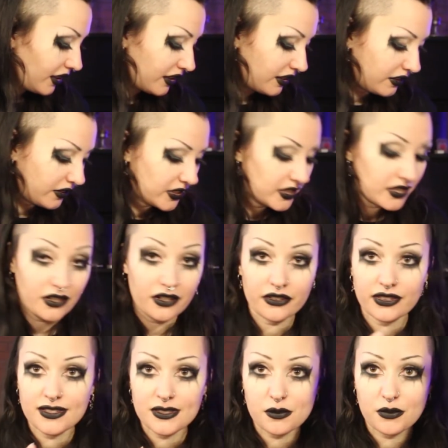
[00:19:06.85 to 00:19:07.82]
I
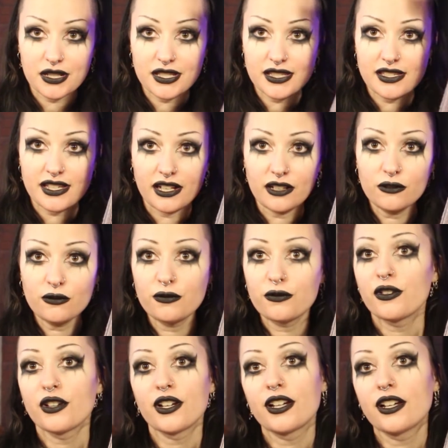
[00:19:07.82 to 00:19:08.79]
dyed this
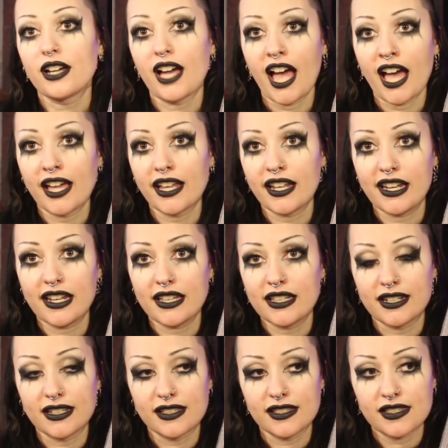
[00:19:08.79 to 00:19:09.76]
myself and
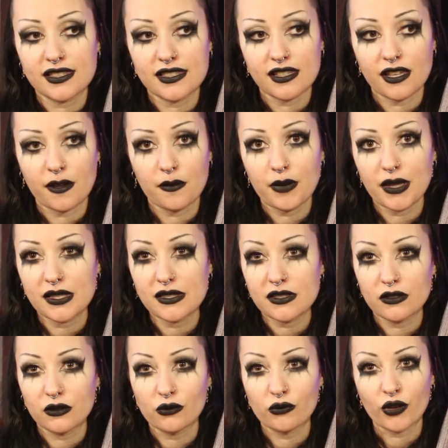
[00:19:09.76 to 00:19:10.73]
it is
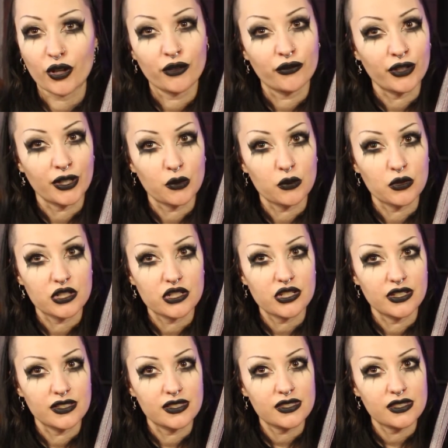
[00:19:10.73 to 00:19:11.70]
pencil roving, which
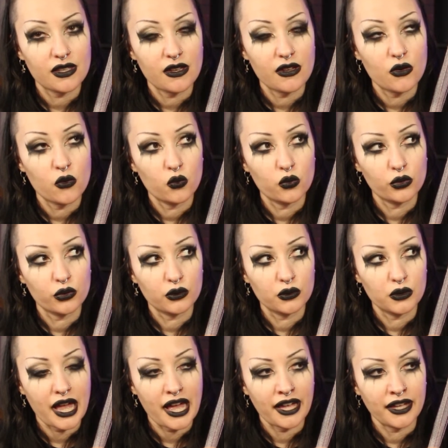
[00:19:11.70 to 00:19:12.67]
is
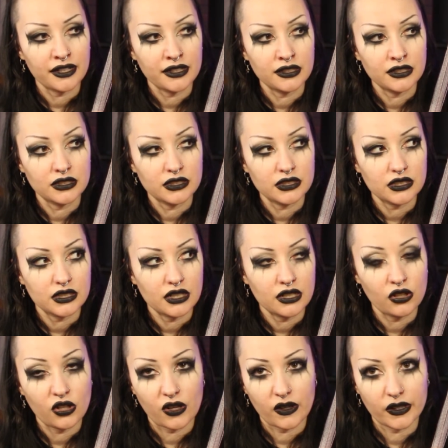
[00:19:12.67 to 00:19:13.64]
wool and
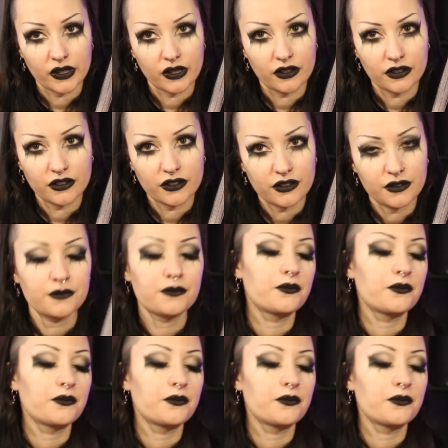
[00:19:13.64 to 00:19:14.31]
nylon.